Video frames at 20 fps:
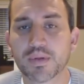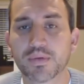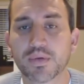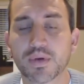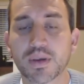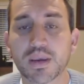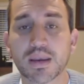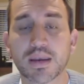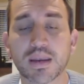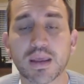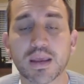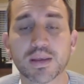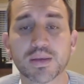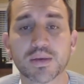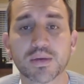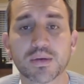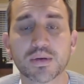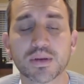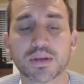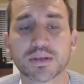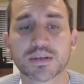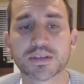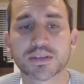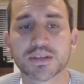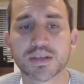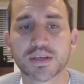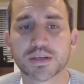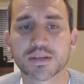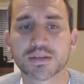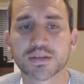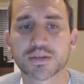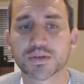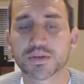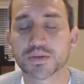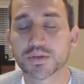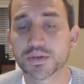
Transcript: and looking at Unit 6